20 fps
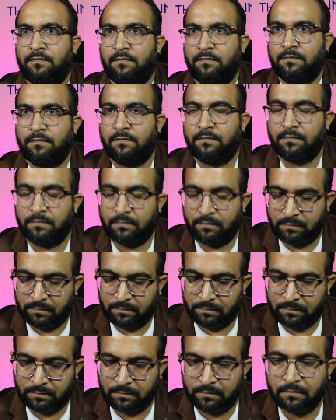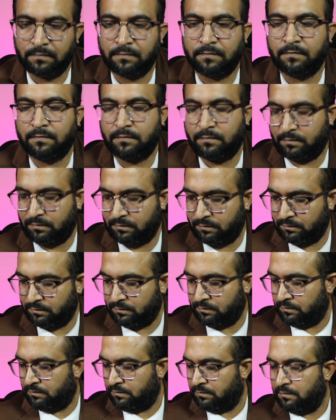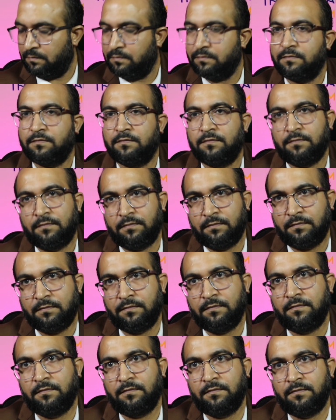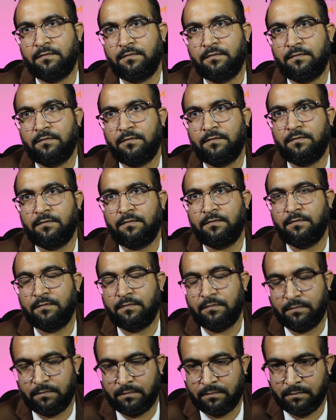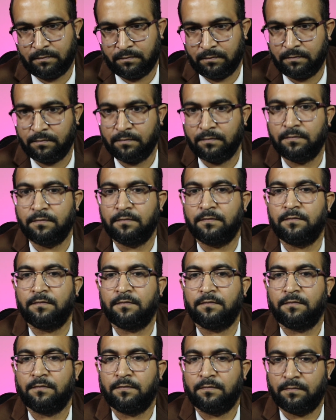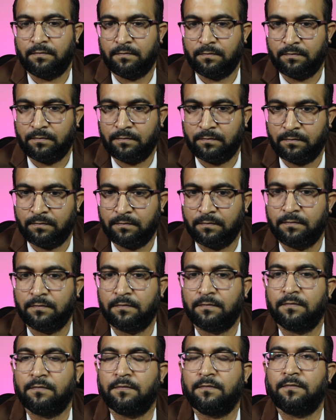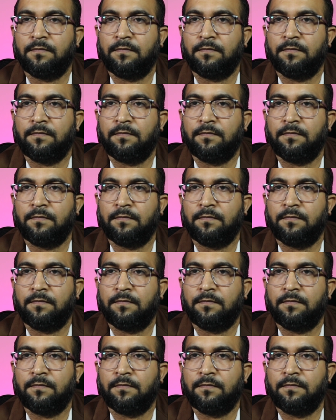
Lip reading: No words are spoken by the person on screen.